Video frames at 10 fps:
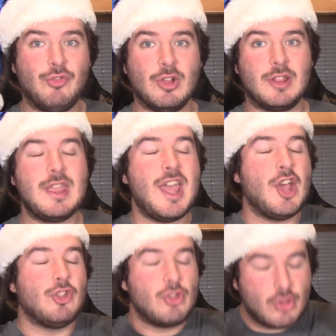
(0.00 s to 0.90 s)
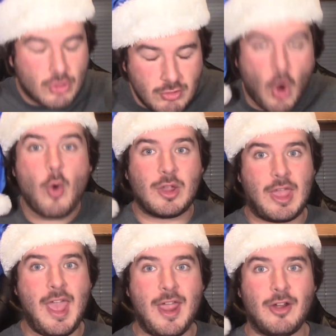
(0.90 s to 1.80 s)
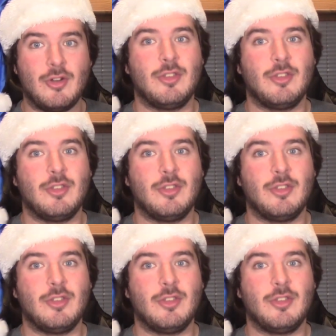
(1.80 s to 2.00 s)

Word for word: really don't care,